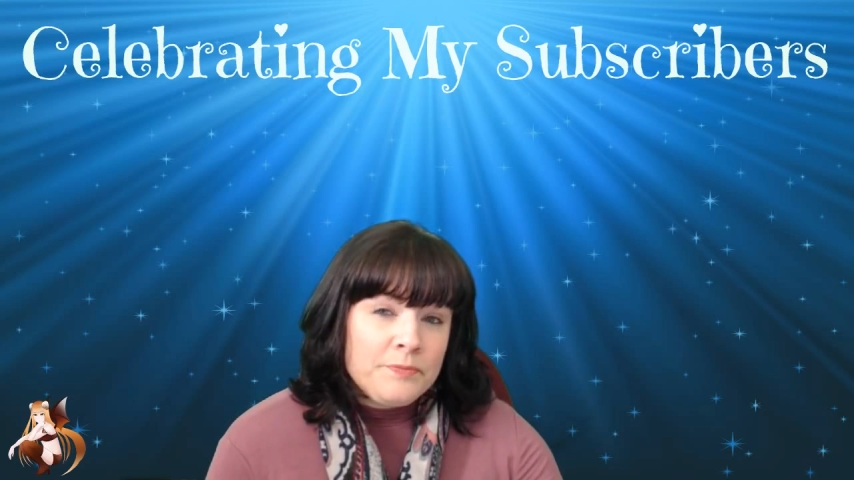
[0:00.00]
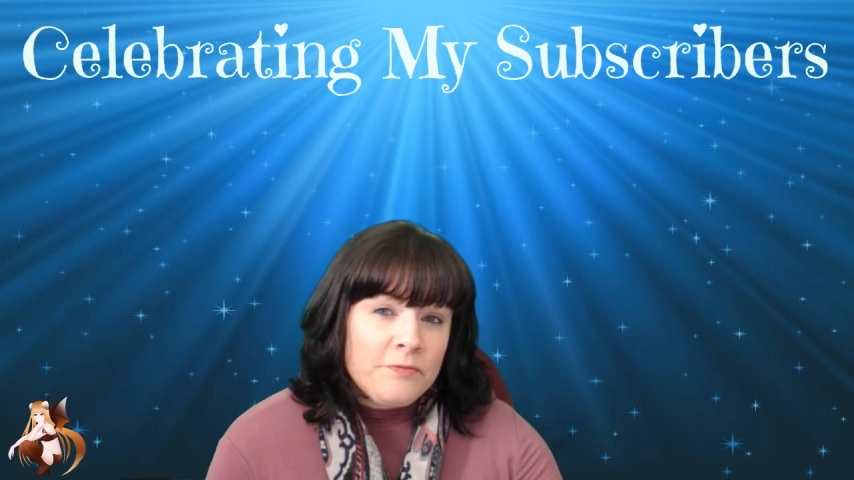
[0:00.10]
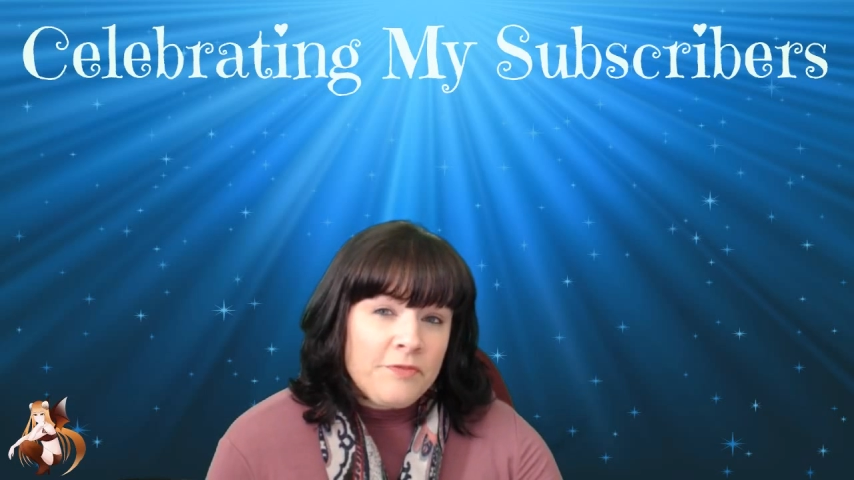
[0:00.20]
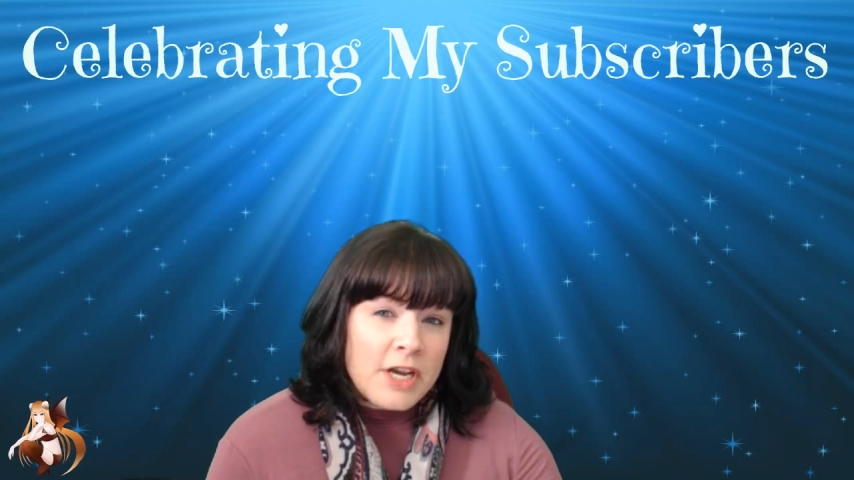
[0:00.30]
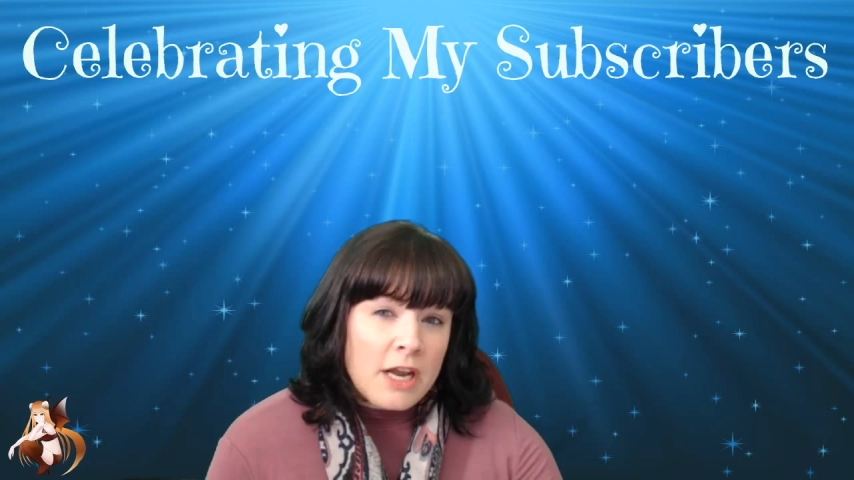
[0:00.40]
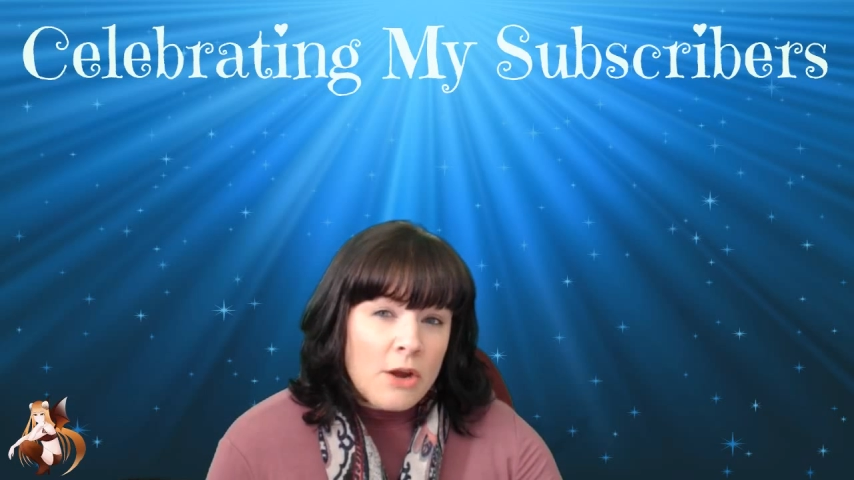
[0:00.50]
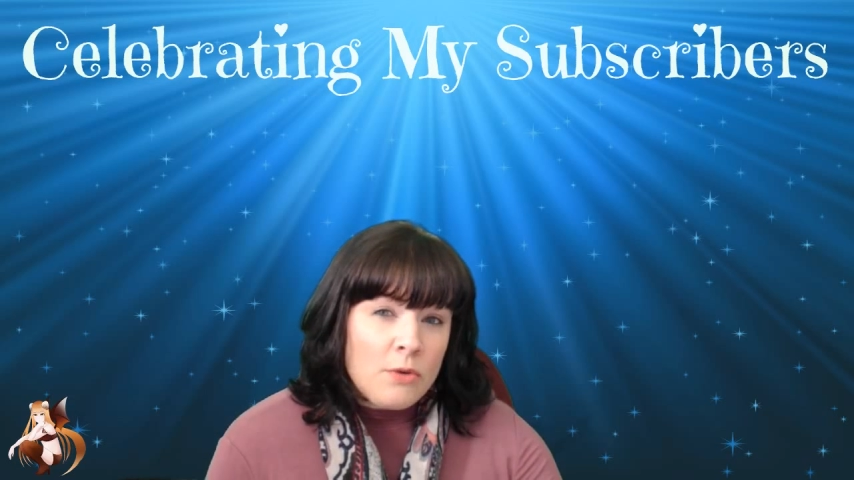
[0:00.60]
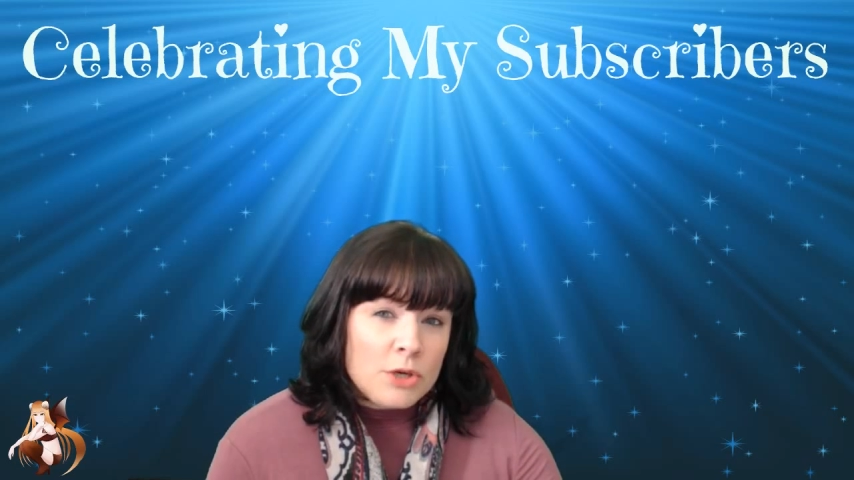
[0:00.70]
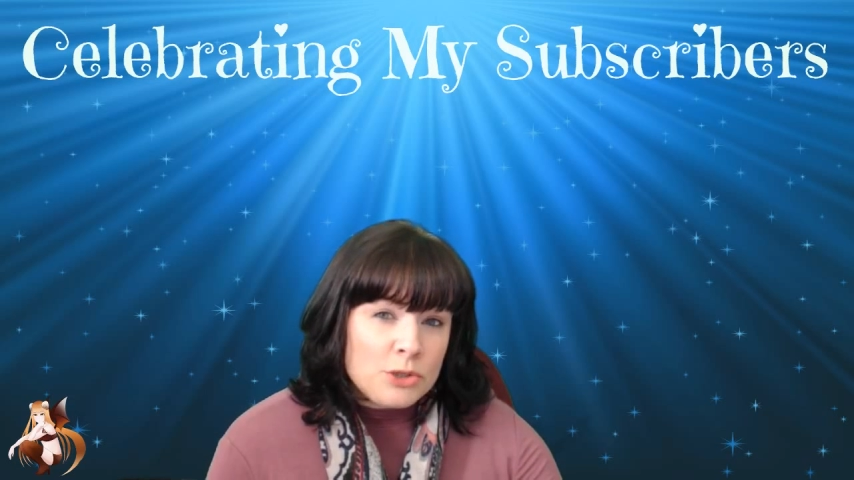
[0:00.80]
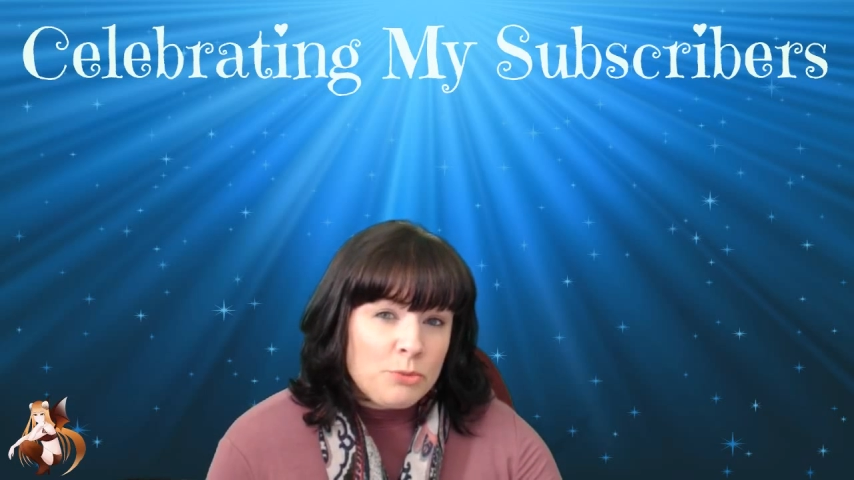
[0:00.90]
video,
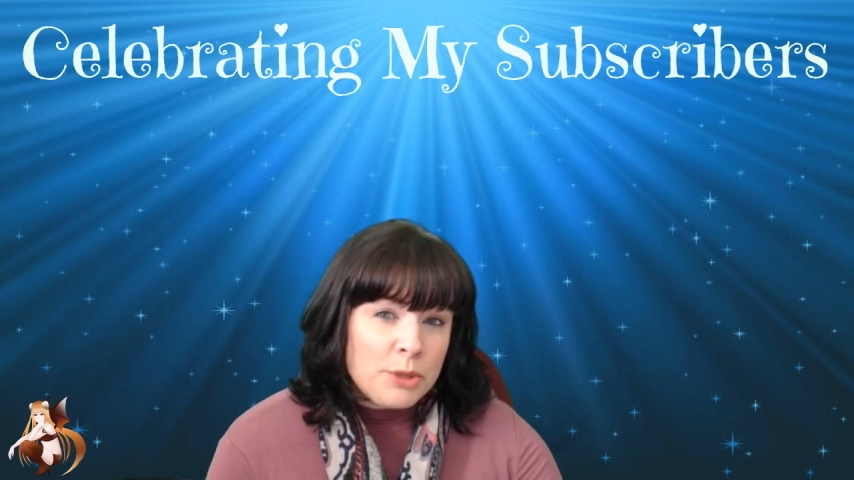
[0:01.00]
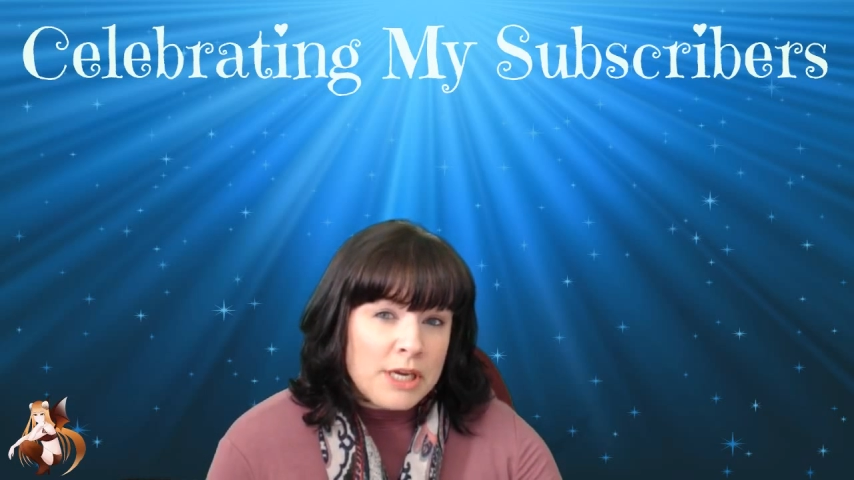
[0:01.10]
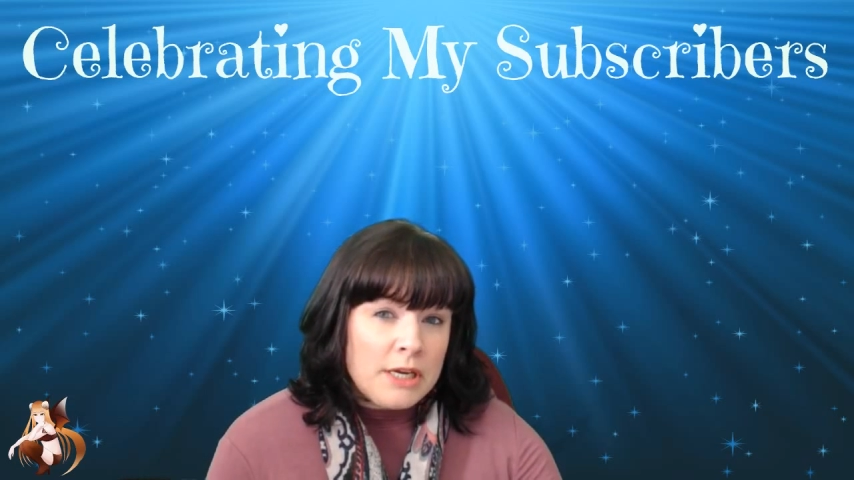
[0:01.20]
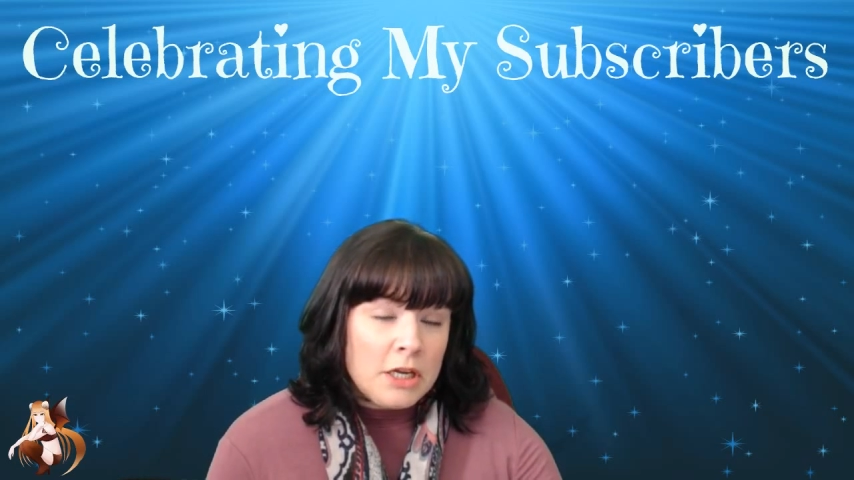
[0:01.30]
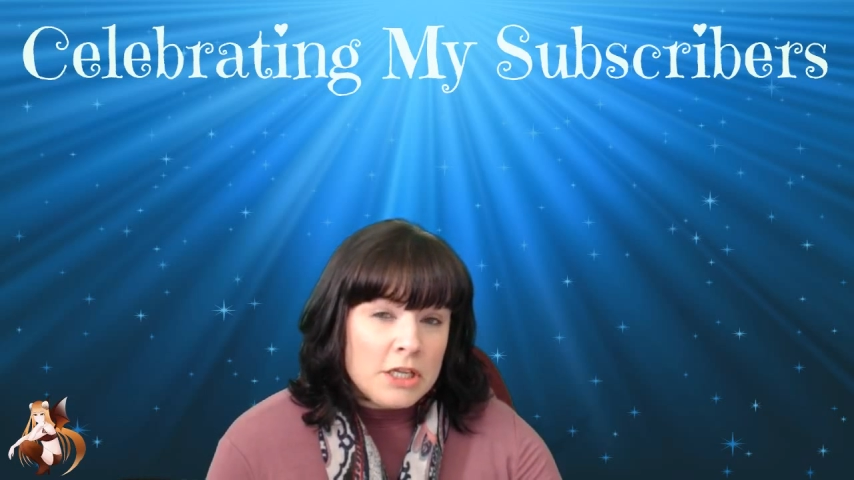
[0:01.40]
which will be